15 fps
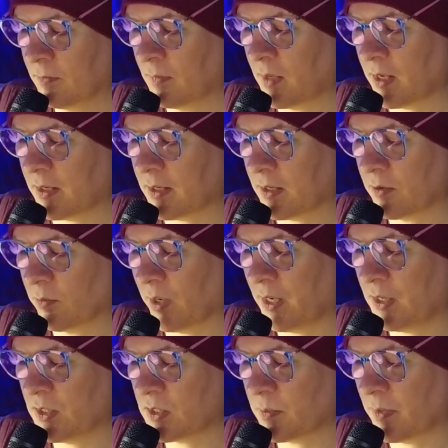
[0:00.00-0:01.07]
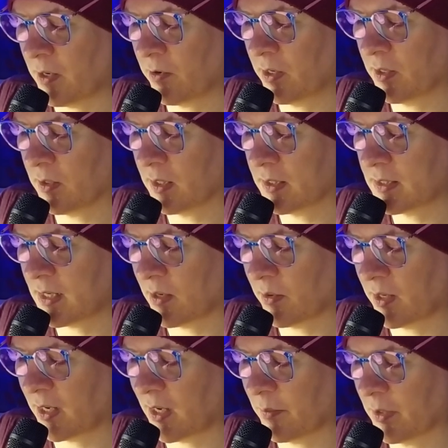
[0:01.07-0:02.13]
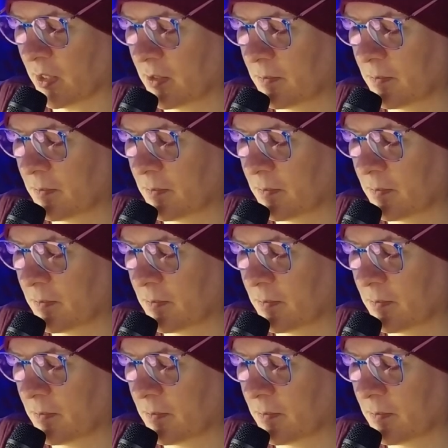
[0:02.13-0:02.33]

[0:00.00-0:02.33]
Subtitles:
and had arranged burial at Teriyama.